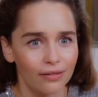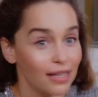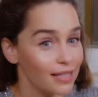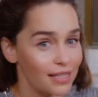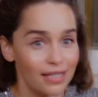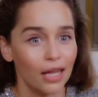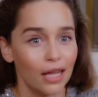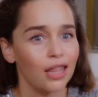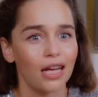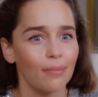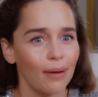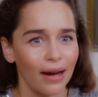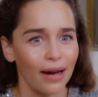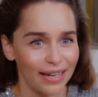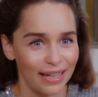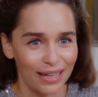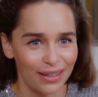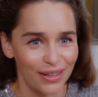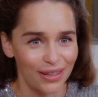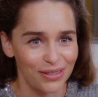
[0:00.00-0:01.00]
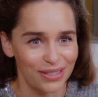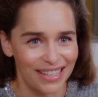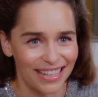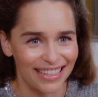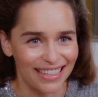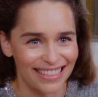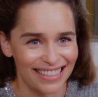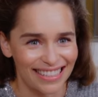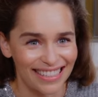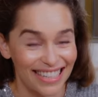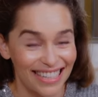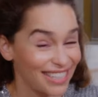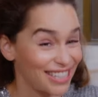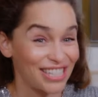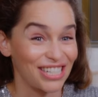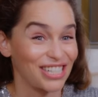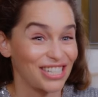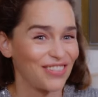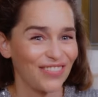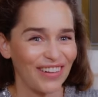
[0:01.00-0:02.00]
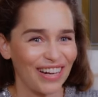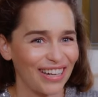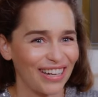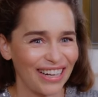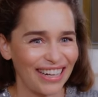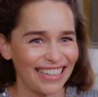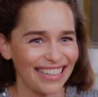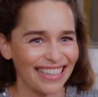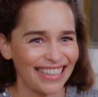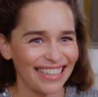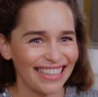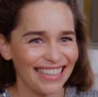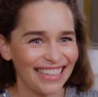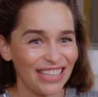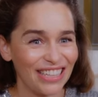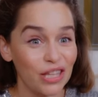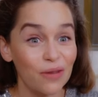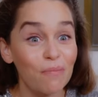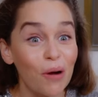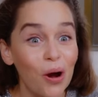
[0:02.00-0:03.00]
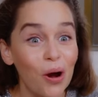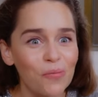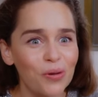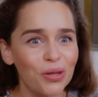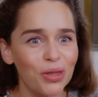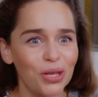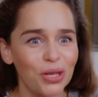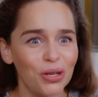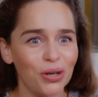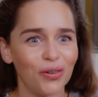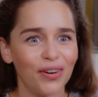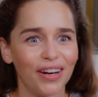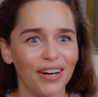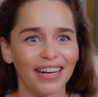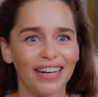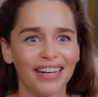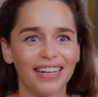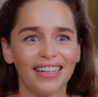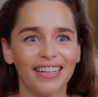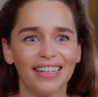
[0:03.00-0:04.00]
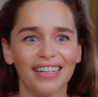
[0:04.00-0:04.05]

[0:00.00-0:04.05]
That's nothing about any of those things. That's just about like the moment that you're in,